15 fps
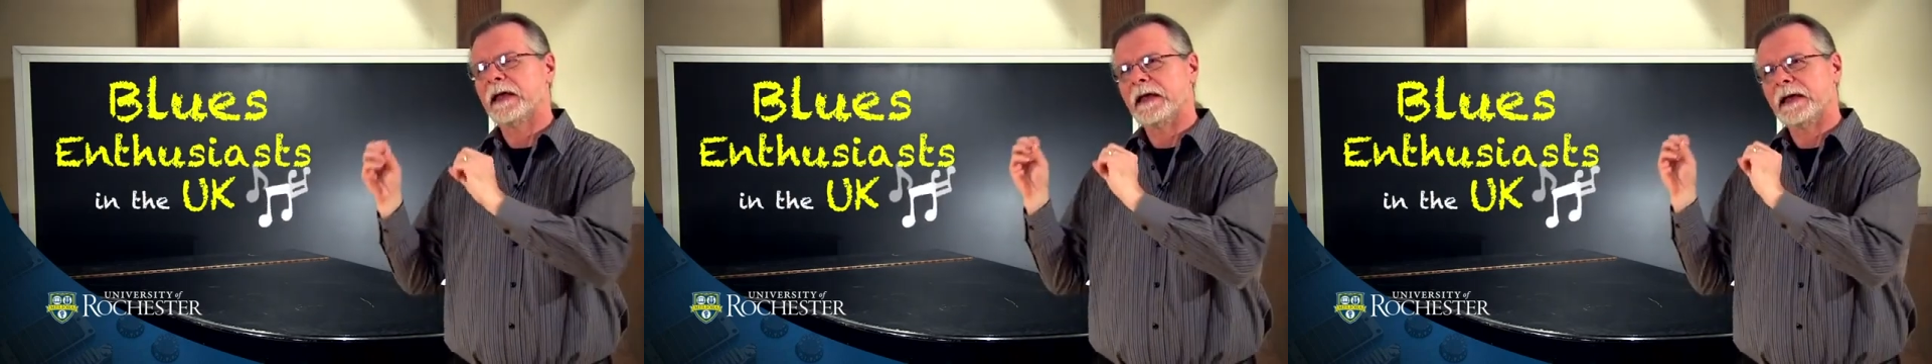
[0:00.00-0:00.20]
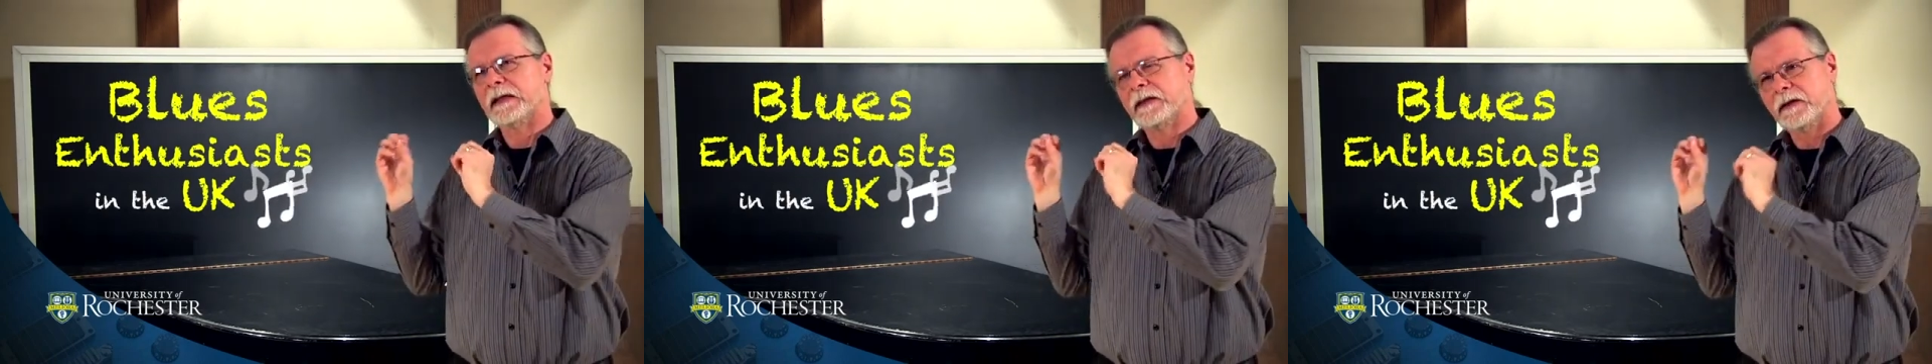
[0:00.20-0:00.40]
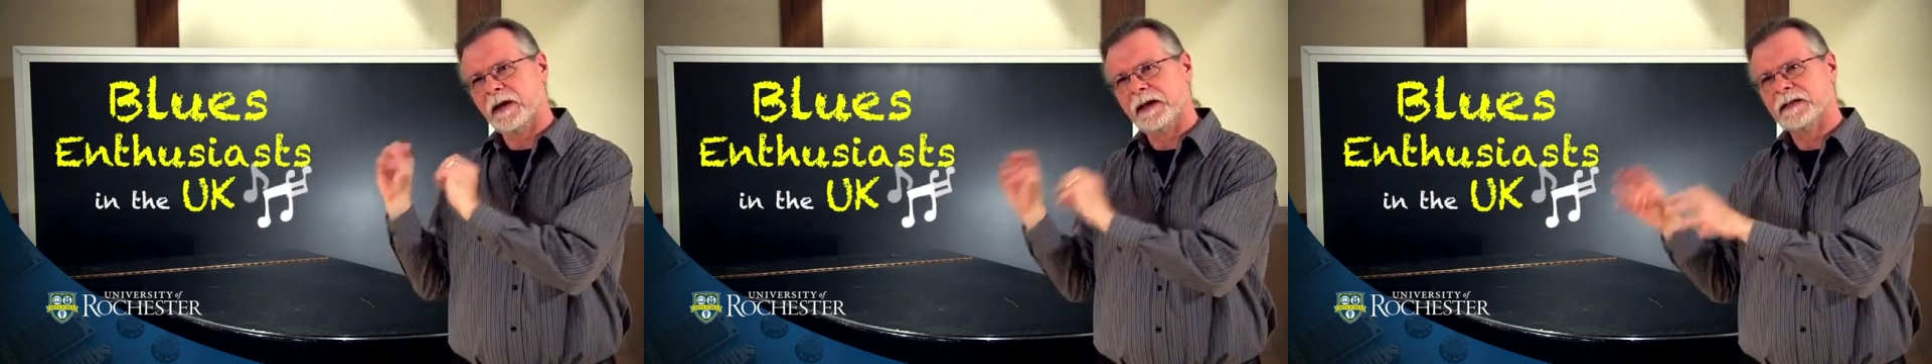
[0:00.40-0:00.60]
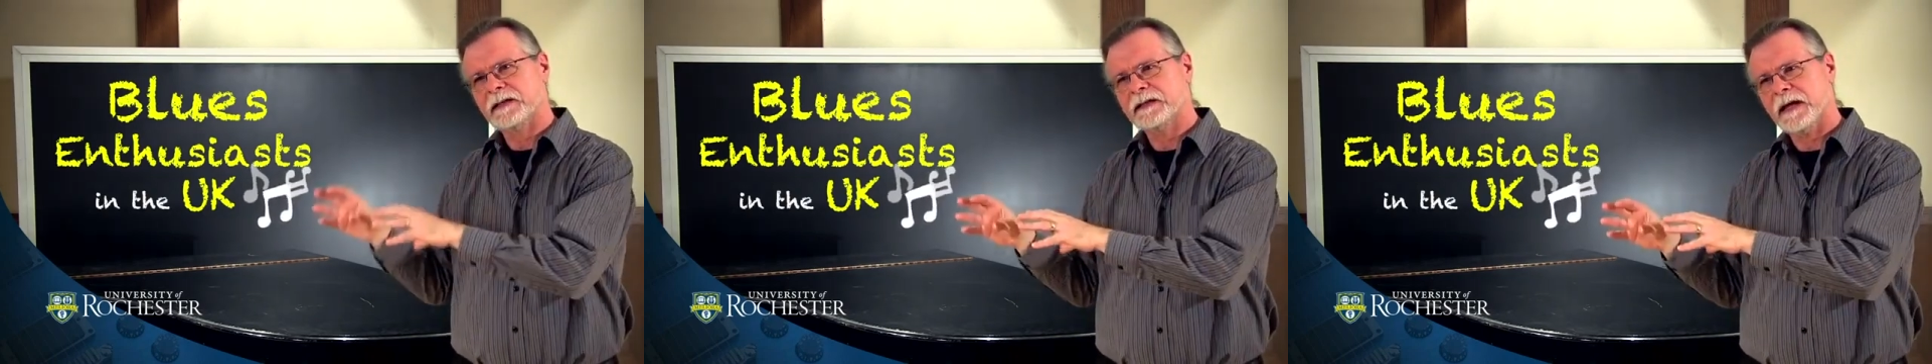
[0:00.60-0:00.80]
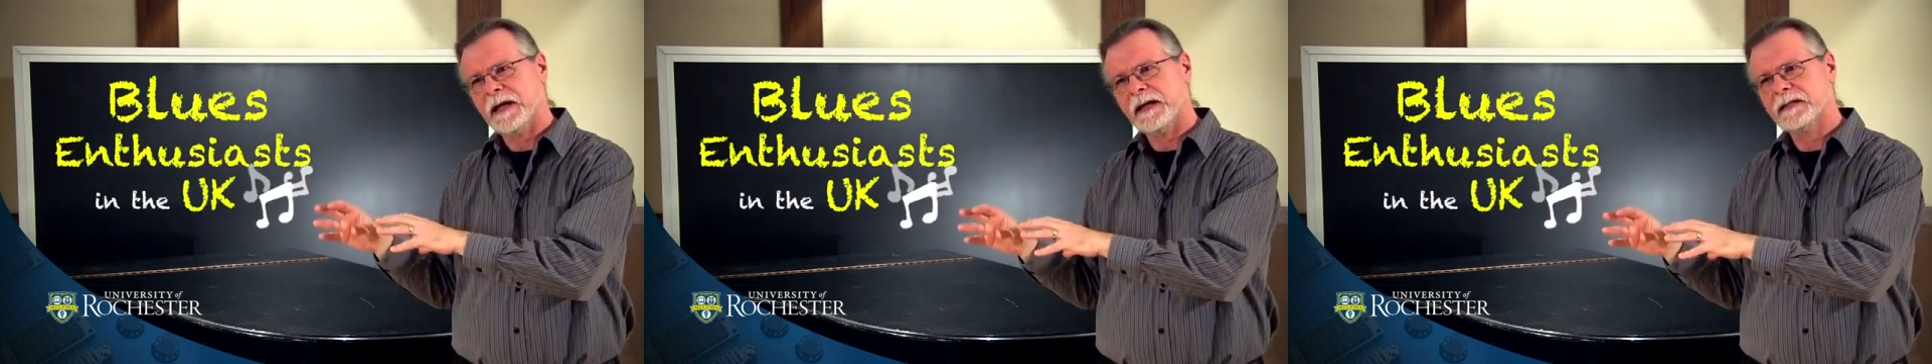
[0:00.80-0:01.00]
In the United
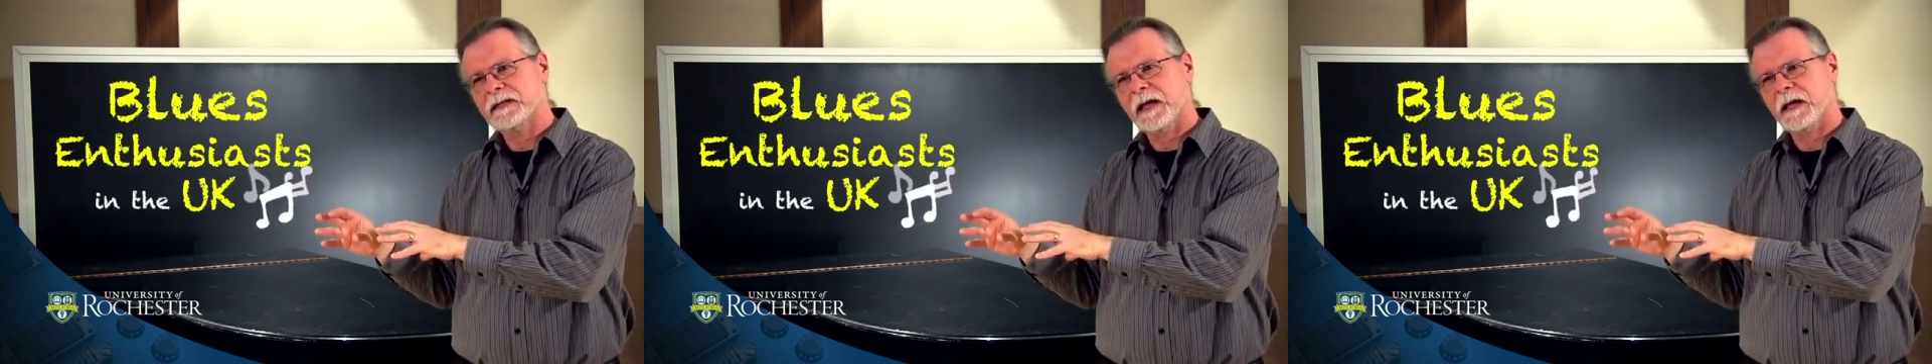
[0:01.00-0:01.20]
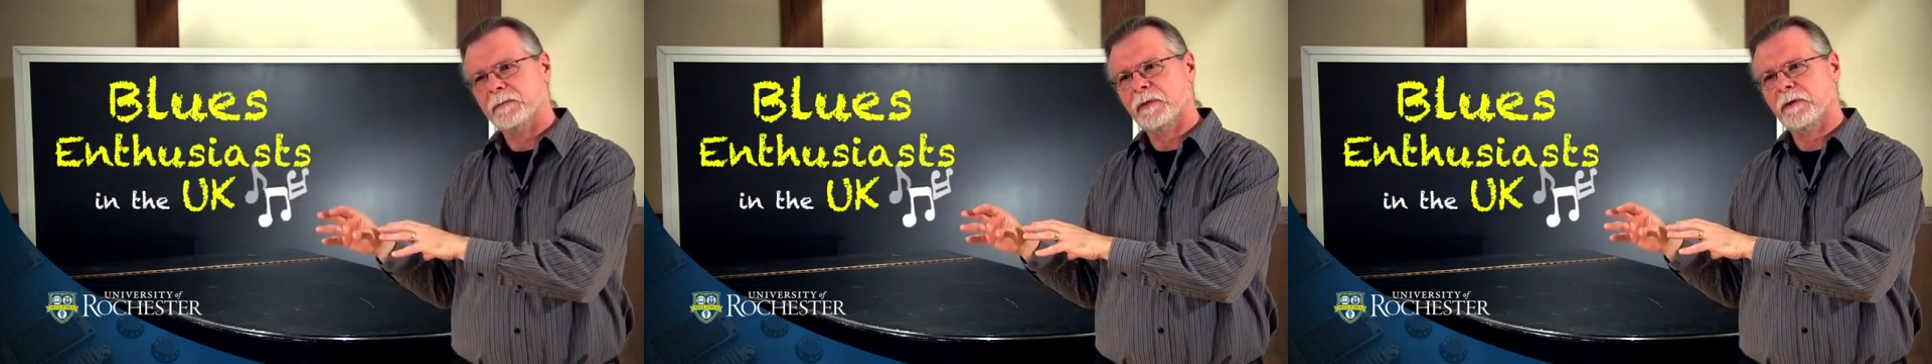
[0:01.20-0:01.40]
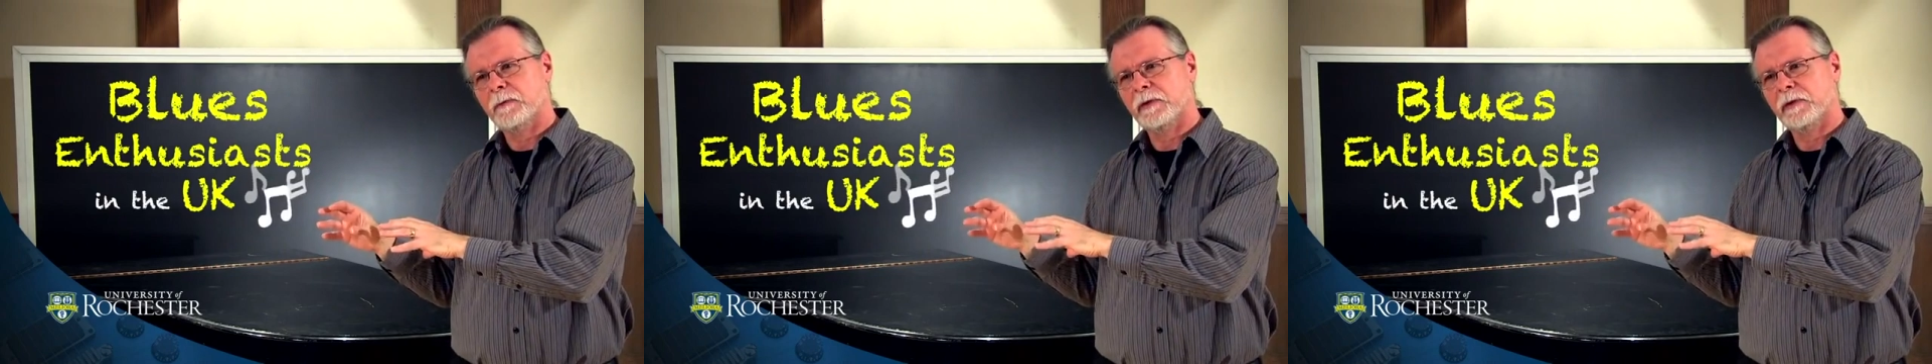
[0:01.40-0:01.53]
States, they had been